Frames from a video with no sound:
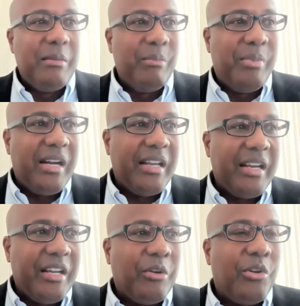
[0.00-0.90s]
but
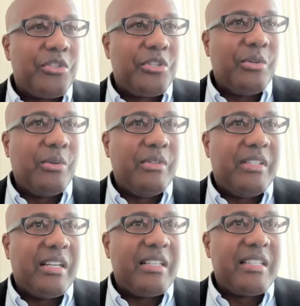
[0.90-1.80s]
it also
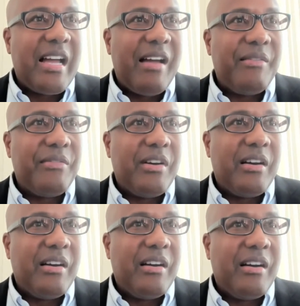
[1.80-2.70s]
does have
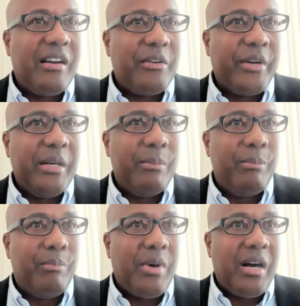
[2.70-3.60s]
a great
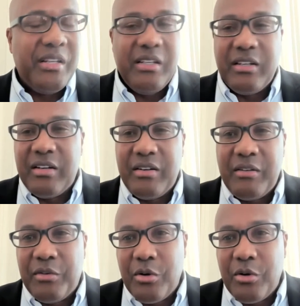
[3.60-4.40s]
body of